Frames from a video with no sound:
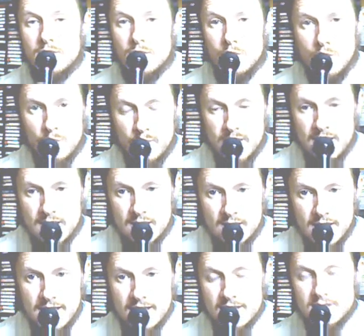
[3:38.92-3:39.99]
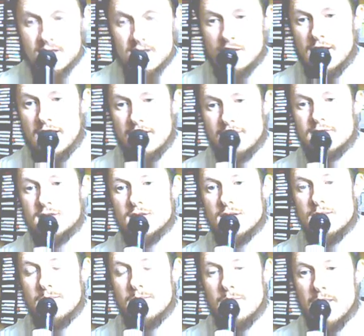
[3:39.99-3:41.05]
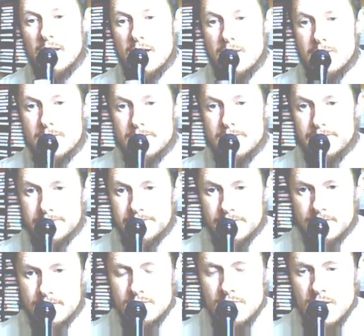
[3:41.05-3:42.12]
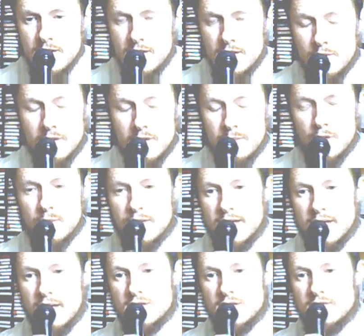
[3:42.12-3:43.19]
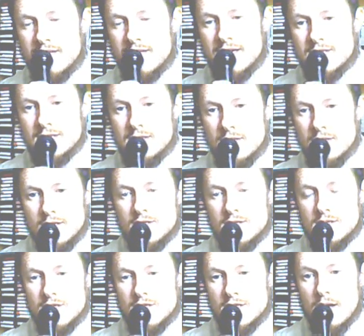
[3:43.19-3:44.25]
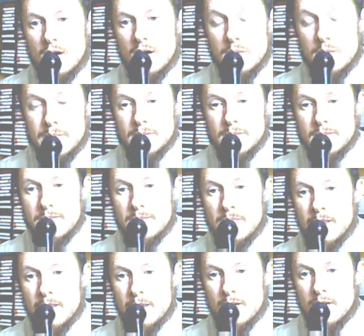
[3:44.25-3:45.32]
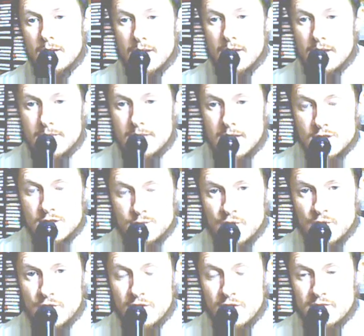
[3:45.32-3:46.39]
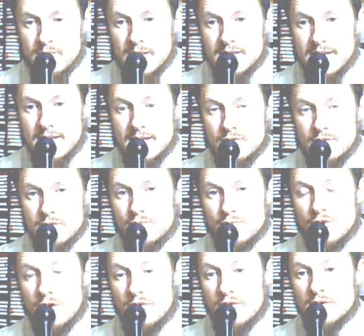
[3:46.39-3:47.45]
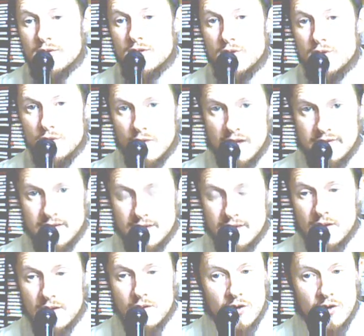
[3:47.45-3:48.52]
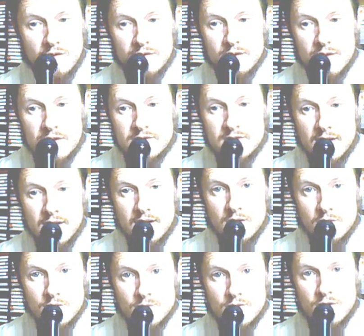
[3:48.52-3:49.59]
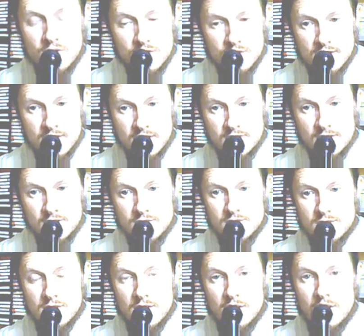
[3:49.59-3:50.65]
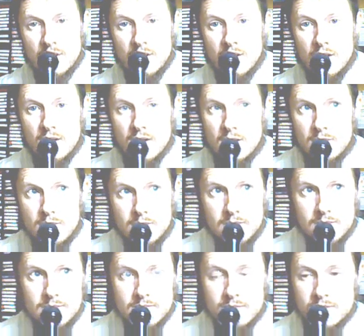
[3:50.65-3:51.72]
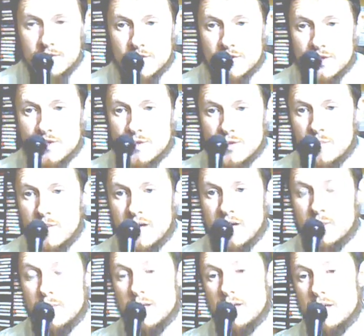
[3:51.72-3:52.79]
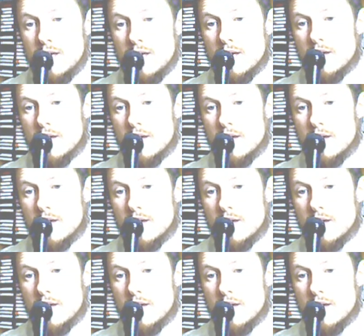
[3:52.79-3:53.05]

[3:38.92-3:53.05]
there will be an elect left, that when abomination of desolation is set up, as spoken of by Daniel the prophet, you'll have to take off and live in the hills, brothers and sisters, just as it may be